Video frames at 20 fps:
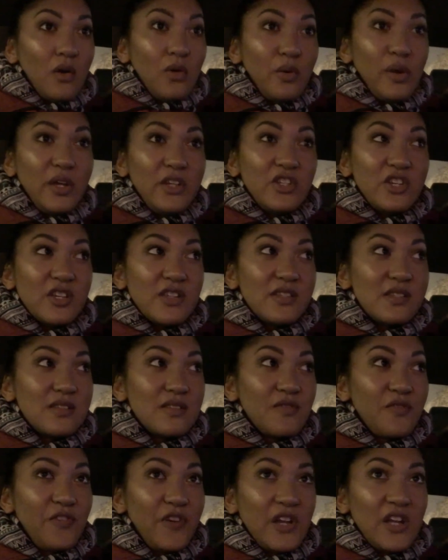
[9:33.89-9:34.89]
We
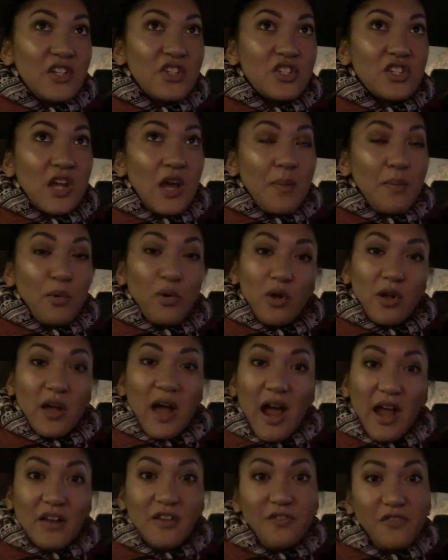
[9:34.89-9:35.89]
just kind of
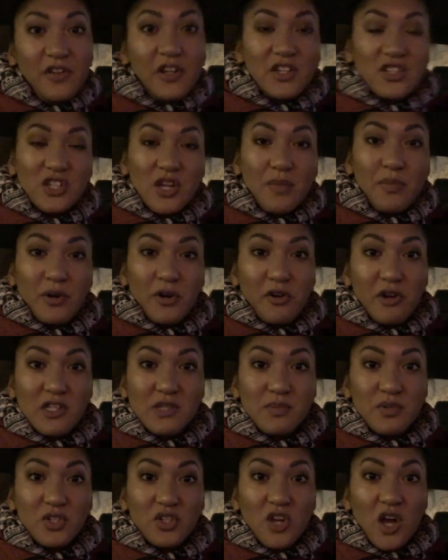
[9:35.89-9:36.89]
finished up our
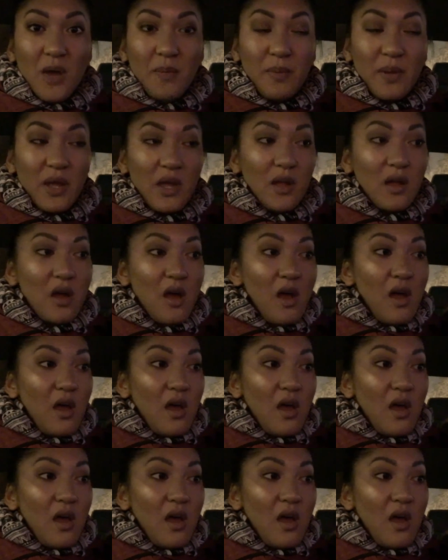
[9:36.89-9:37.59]
Christmas shopping.